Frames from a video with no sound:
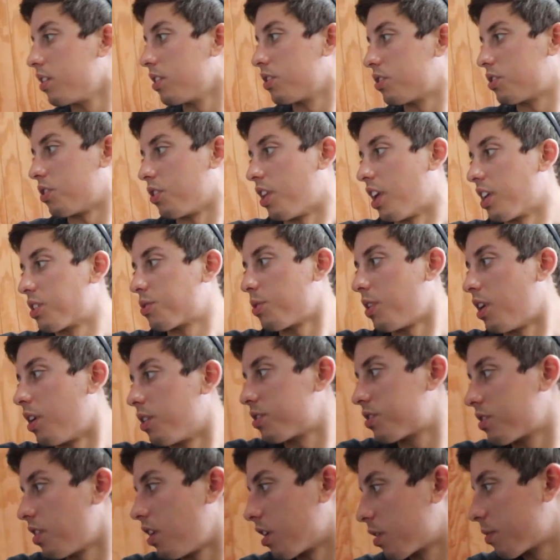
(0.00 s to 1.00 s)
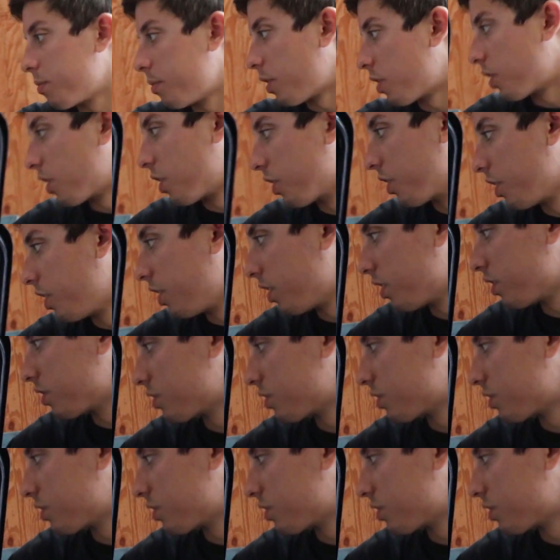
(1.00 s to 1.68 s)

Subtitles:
So that's what I was talking about earlier.